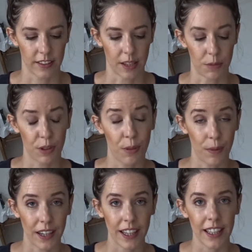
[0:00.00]
Number
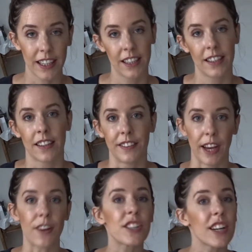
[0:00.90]
3,
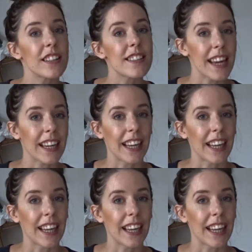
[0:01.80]
thou shalt take